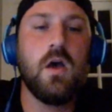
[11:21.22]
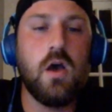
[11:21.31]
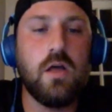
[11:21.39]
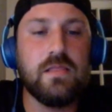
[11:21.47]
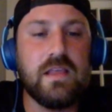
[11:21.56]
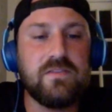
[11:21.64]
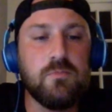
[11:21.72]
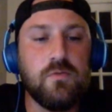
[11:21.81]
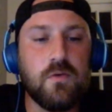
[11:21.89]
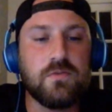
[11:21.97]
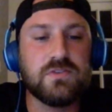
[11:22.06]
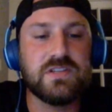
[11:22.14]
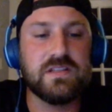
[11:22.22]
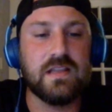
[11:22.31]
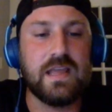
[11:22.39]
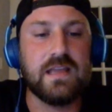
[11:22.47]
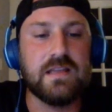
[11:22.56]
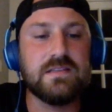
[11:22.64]
Let's move over to the
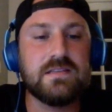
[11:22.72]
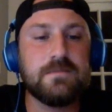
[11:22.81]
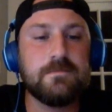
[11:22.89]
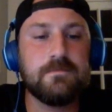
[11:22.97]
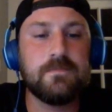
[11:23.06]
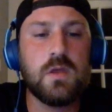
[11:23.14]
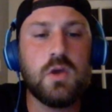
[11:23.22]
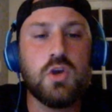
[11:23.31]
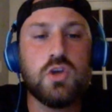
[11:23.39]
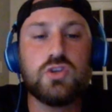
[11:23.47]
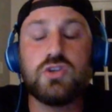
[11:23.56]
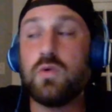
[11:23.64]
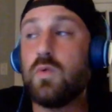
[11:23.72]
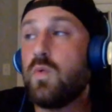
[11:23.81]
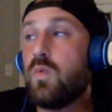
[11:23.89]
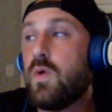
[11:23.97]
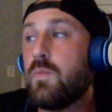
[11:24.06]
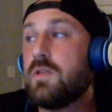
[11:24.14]
lands. So
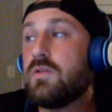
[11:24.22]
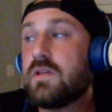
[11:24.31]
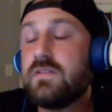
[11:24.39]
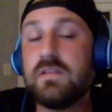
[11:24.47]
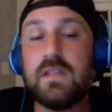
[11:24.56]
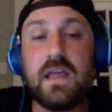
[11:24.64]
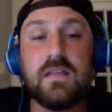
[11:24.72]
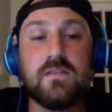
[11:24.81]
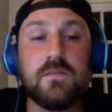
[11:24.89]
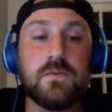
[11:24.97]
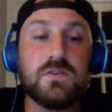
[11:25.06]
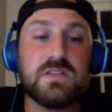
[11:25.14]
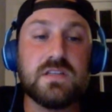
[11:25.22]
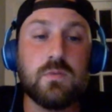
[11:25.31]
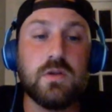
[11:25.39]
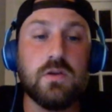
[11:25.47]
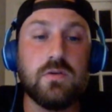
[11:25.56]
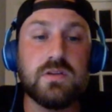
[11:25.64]
when we look at the lands, the first thing
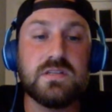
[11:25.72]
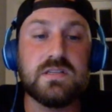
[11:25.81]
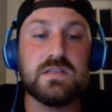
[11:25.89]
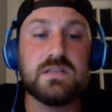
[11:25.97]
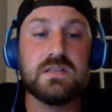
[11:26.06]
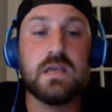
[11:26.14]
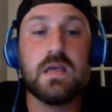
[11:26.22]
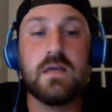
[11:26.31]
we notice is